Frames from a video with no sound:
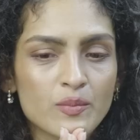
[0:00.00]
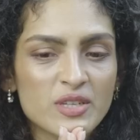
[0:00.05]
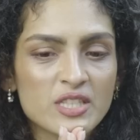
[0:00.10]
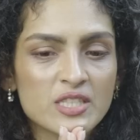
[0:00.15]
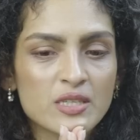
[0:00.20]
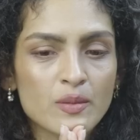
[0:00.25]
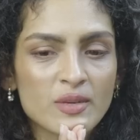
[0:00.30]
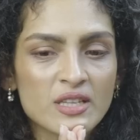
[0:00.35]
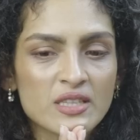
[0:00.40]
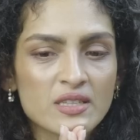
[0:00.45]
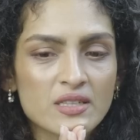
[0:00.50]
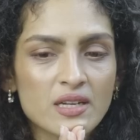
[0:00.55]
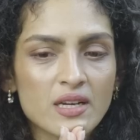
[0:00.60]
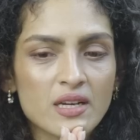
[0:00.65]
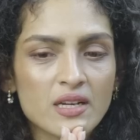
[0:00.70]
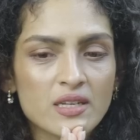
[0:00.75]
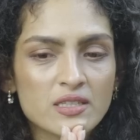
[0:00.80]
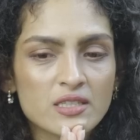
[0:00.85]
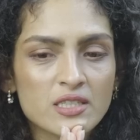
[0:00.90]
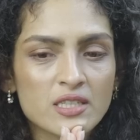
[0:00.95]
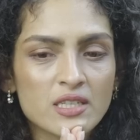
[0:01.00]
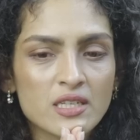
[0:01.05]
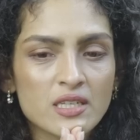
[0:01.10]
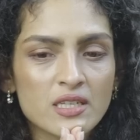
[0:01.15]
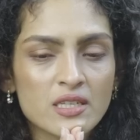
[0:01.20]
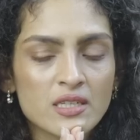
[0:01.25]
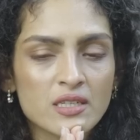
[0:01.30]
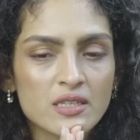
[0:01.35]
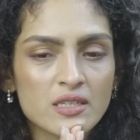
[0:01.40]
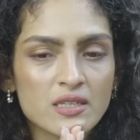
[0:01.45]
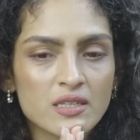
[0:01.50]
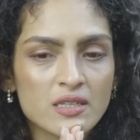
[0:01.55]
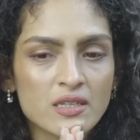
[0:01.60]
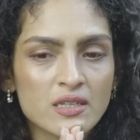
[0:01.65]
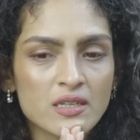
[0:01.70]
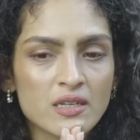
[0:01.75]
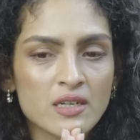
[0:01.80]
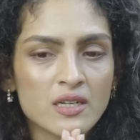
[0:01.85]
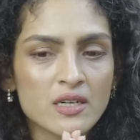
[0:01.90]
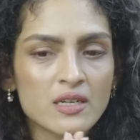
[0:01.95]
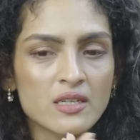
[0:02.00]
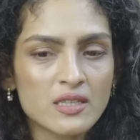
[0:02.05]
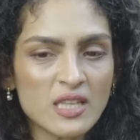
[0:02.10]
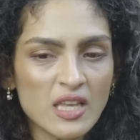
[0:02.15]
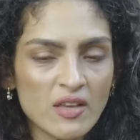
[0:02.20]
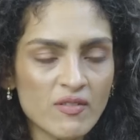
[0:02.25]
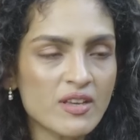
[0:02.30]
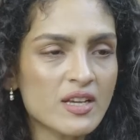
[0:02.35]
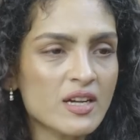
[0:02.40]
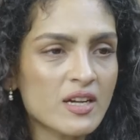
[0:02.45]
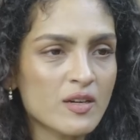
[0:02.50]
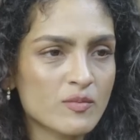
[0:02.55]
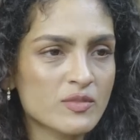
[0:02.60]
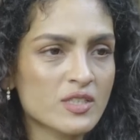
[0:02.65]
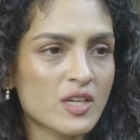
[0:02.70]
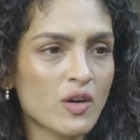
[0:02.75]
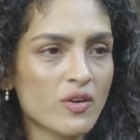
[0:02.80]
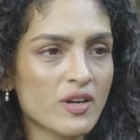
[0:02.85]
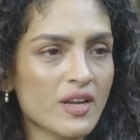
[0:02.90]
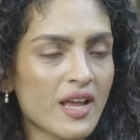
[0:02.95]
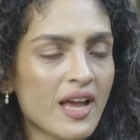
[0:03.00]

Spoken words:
Bija mantra, Devi comes out,